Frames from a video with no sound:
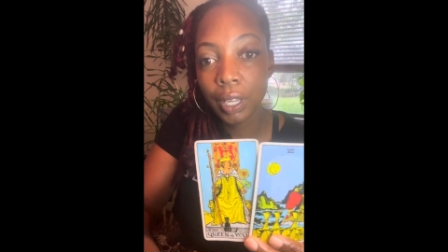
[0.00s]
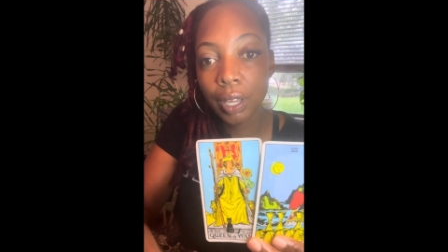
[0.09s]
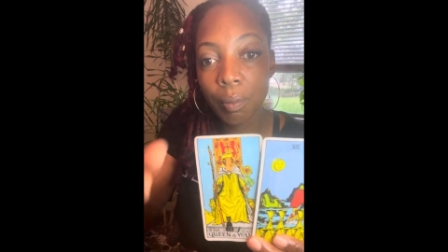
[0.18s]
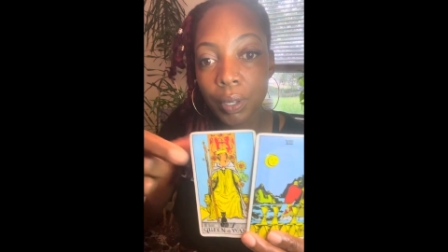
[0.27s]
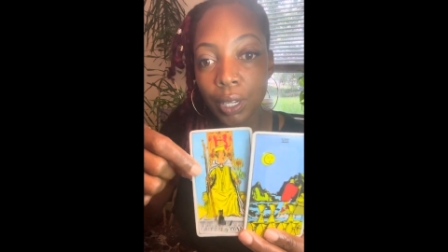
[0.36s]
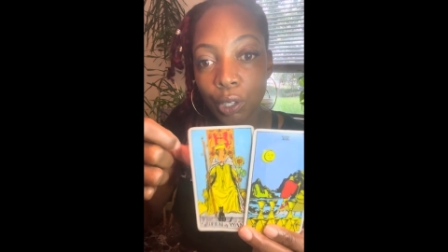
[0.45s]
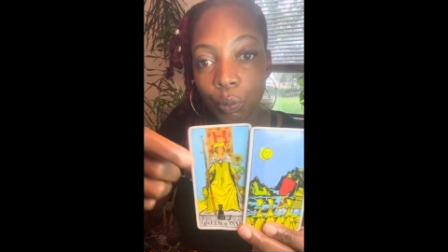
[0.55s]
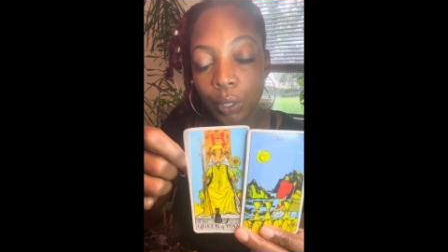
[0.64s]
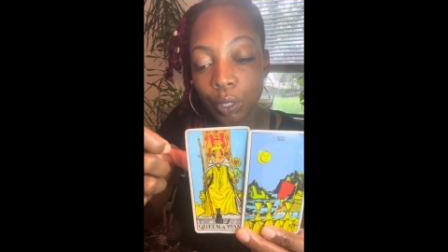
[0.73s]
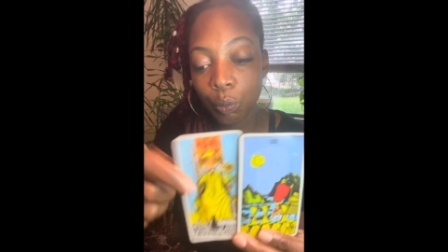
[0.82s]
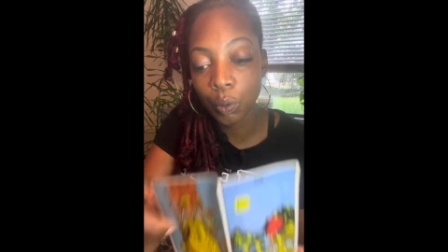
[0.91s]
Coming in
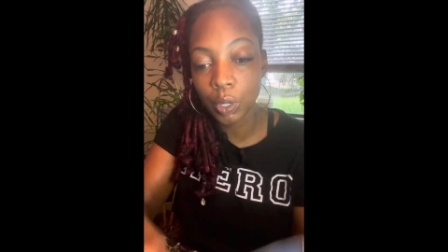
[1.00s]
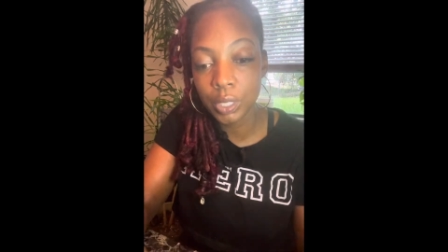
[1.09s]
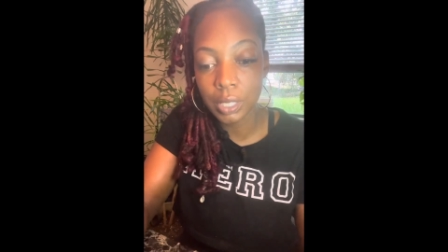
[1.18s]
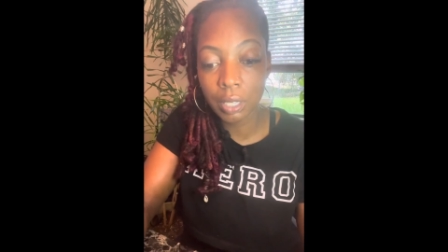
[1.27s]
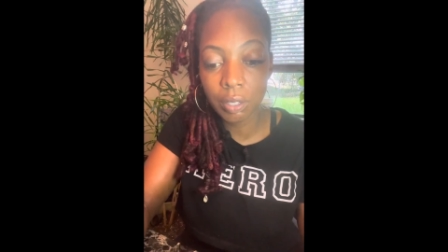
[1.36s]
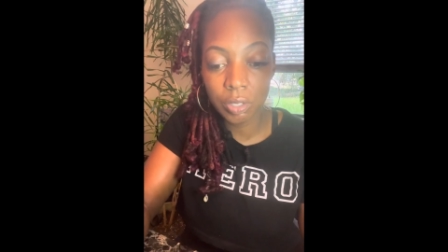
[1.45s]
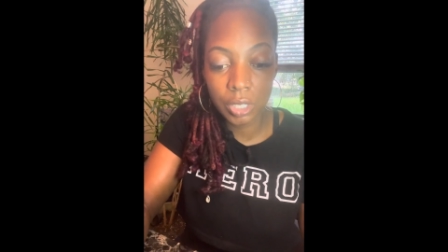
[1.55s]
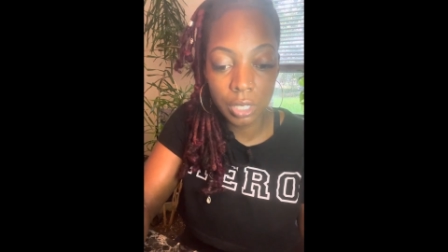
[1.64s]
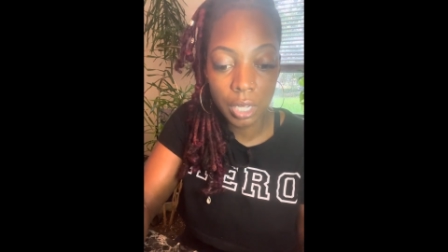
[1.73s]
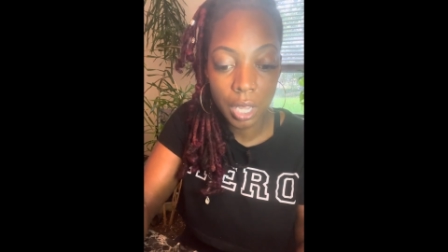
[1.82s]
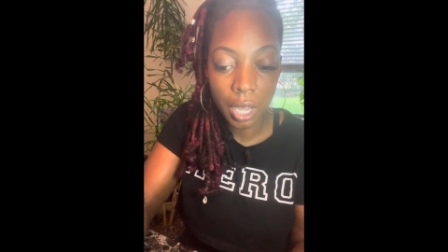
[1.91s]
Queen of Wands
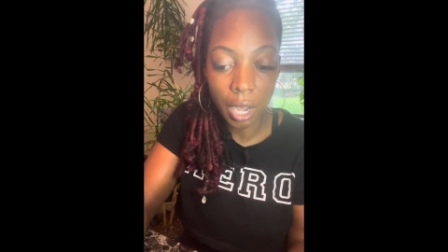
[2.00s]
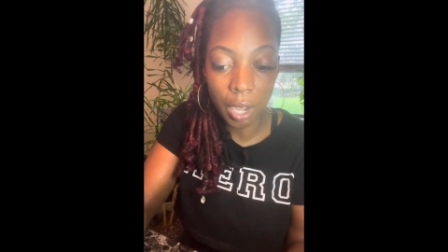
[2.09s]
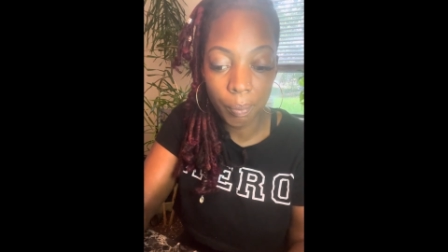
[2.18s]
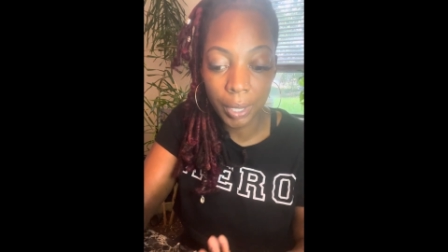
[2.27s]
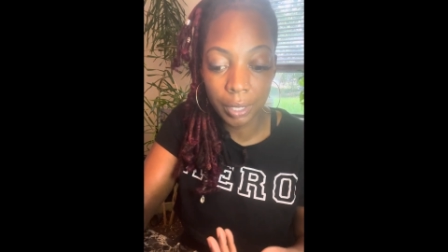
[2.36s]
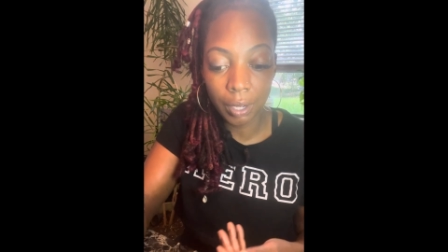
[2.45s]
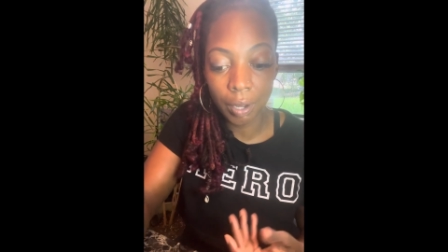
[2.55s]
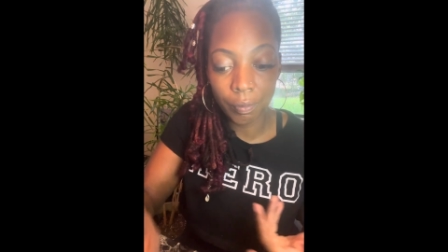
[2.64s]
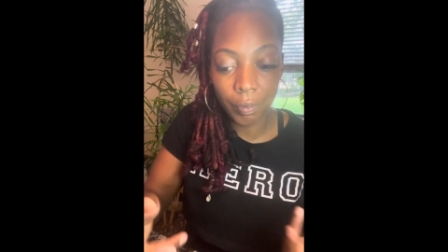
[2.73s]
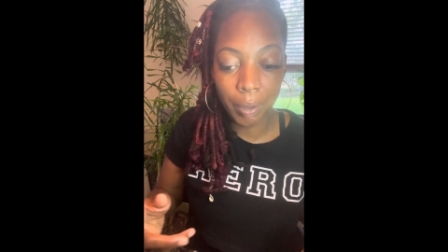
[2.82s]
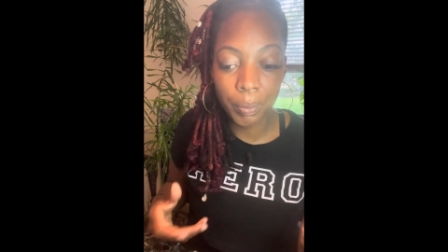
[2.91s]
energy in the
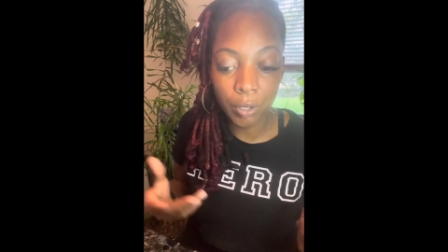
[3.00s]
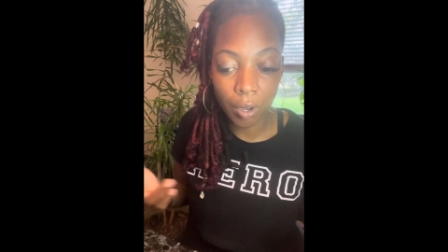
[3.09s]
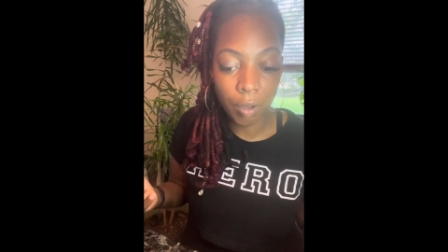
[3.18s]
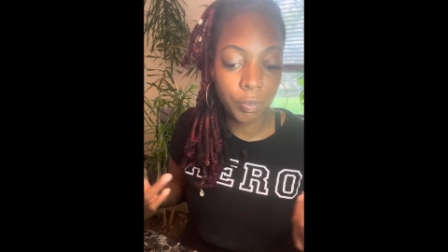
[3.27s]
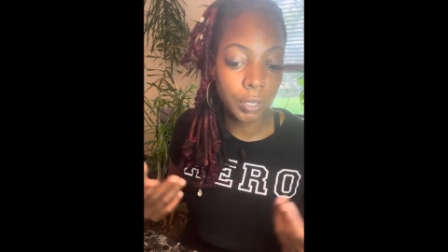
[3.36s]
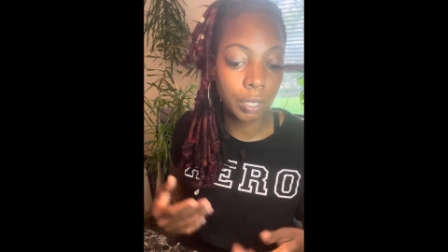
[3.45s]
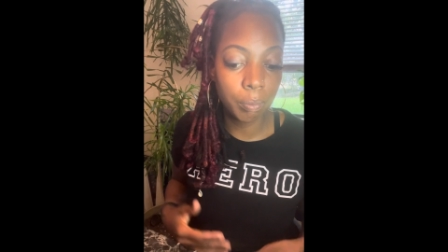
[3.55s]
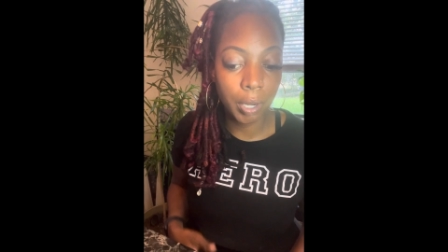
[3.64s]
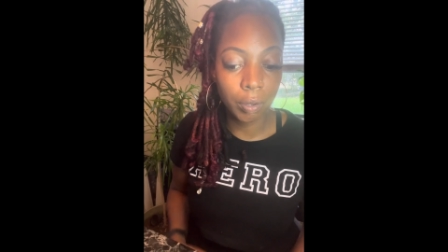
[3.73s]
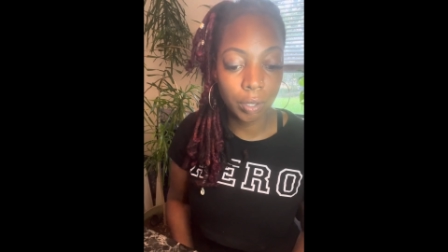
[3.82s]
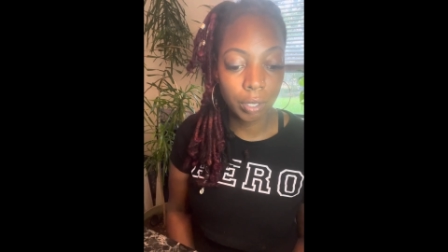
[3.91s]
upright. Be confident
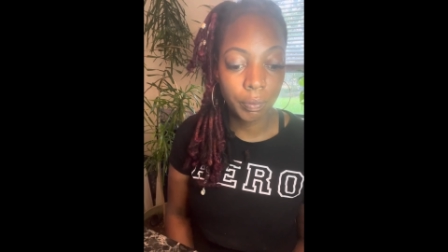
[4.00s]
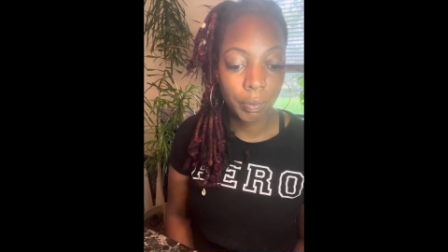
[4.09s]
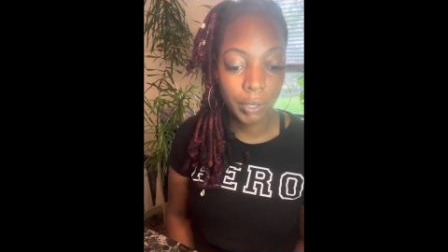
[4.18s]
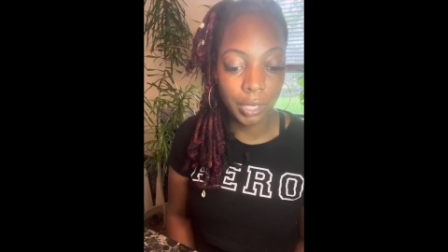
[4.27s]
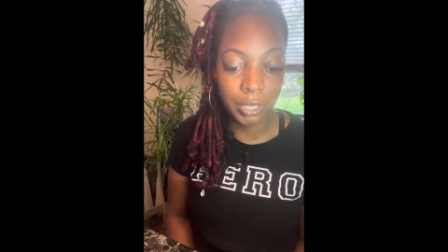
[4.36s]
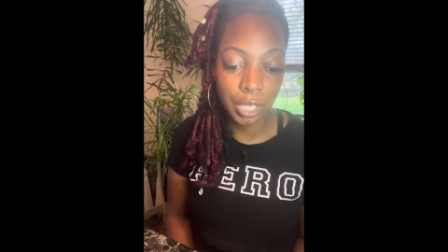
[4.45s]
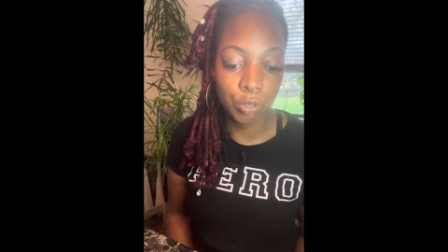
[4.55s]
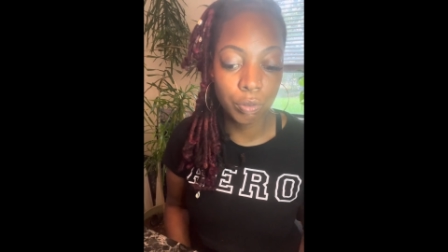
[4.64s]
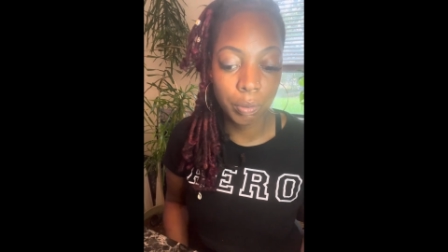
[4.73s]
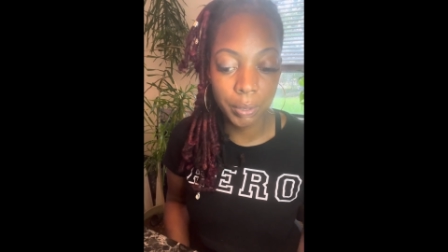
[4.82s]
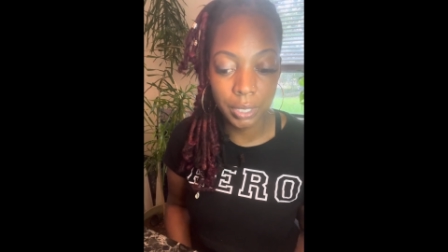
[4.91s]
about it.
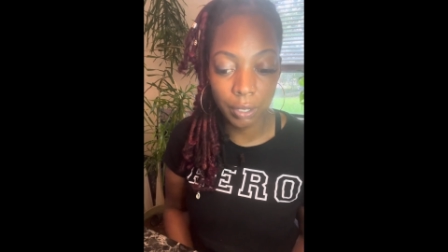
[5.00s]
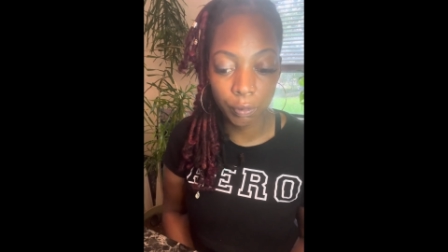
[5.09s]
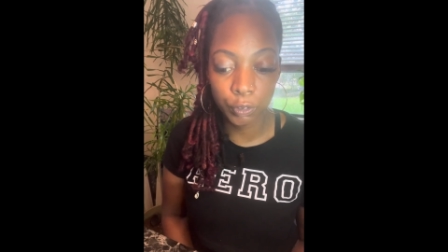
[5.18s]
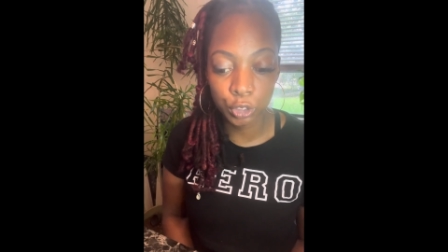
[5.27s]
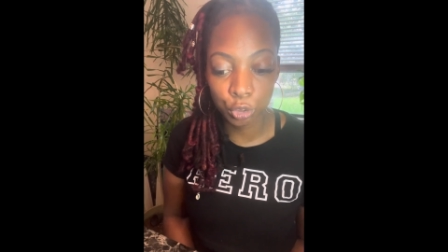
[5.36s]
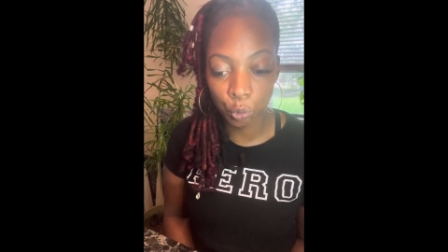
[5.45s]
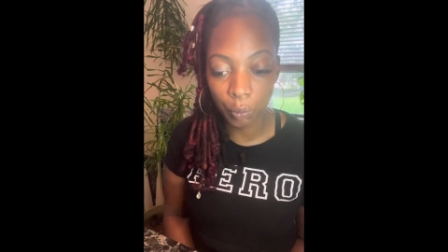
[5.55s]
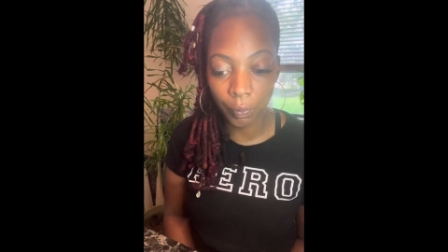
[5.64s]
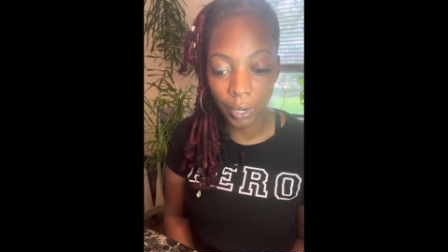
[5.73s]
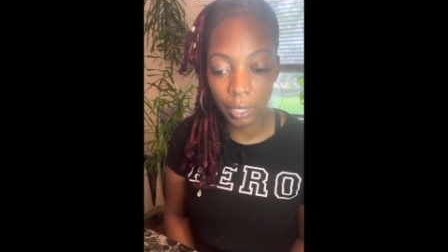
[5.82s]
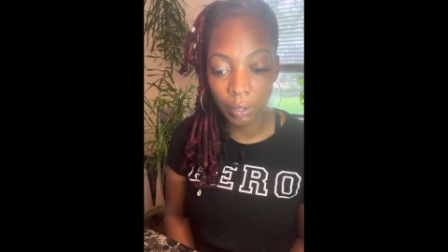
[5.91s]
Continue to be self-assured,
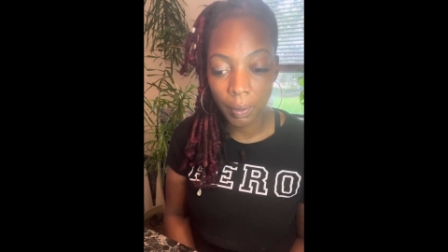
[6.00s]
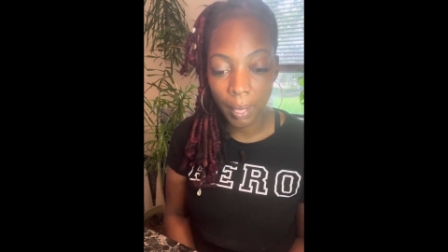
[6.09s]
right?